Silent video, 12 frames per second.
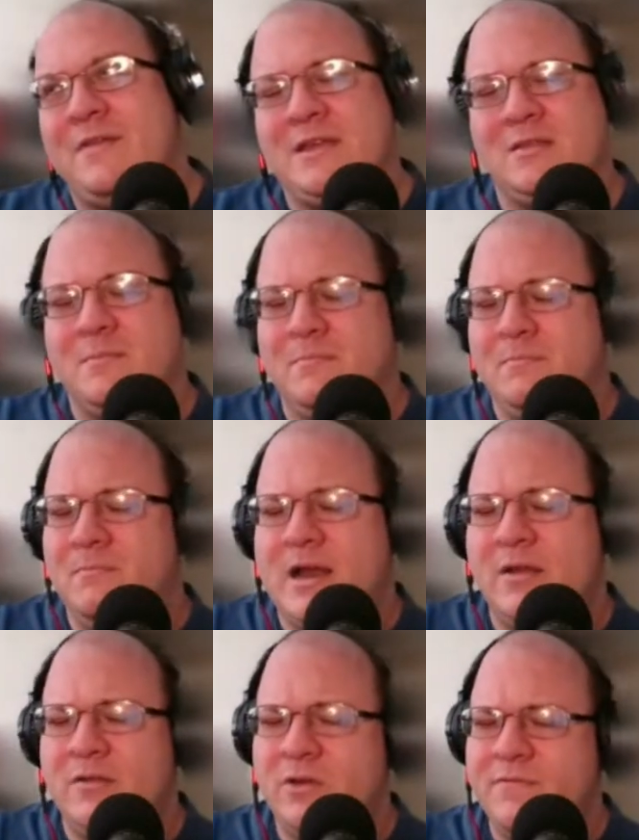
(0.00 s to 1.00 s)
I
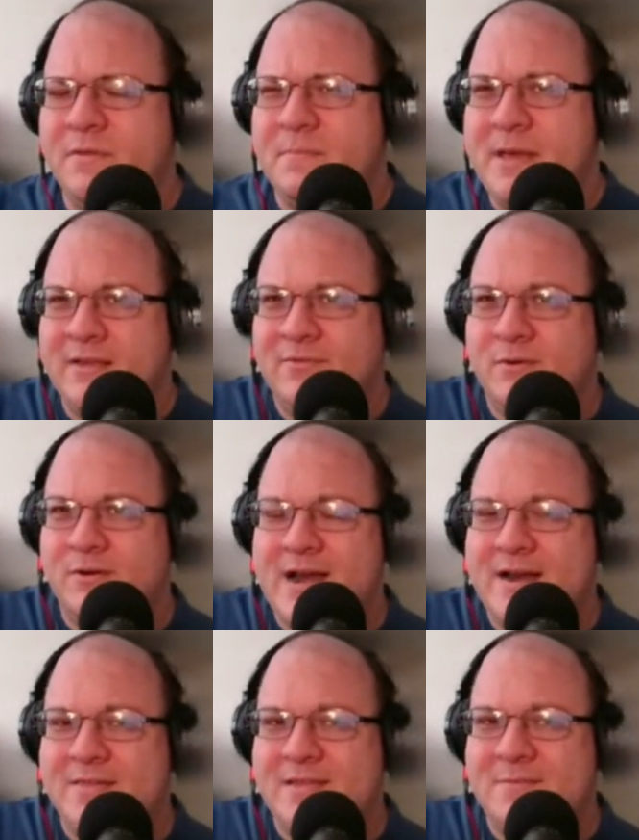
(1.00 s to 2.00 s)
don't know if the Picts were
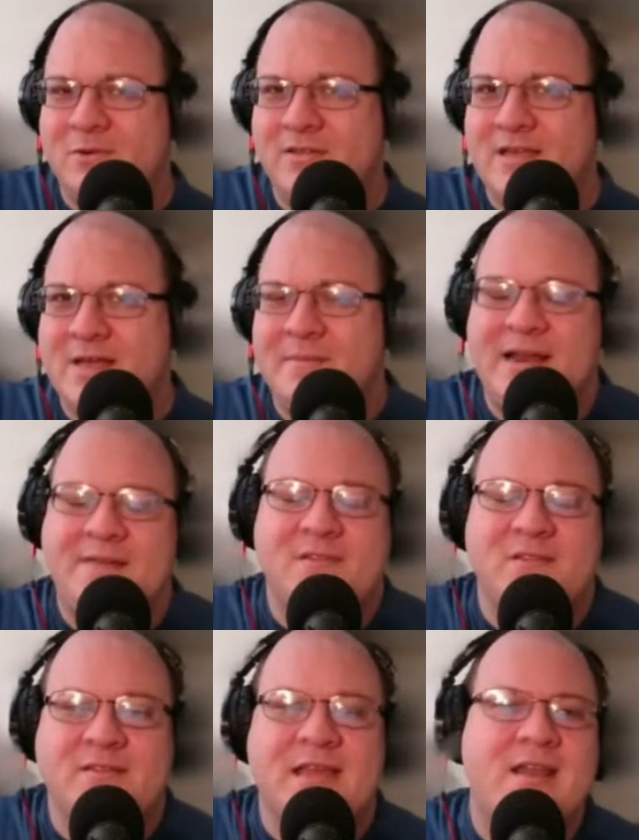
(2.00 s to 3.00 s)
around at this point in time. I'd
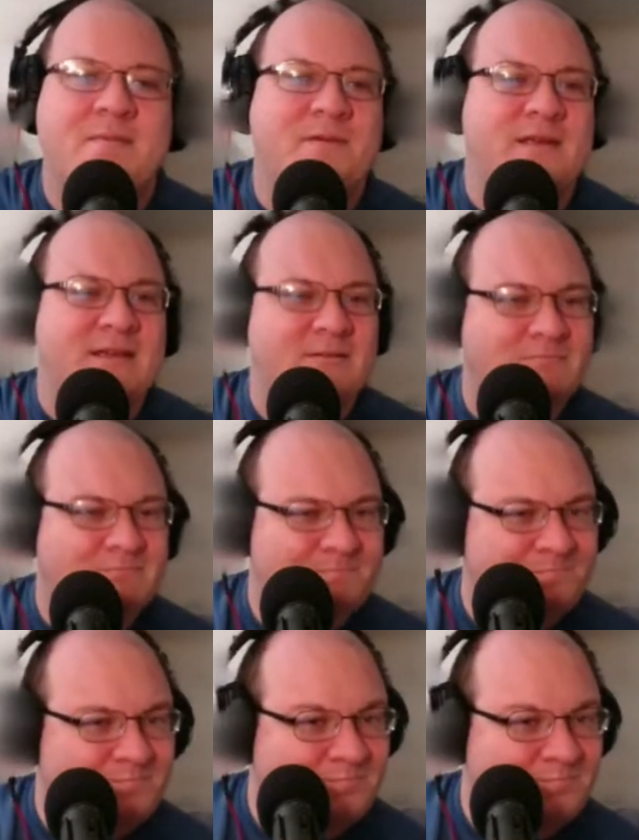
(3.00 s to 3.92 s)
have to look that up again.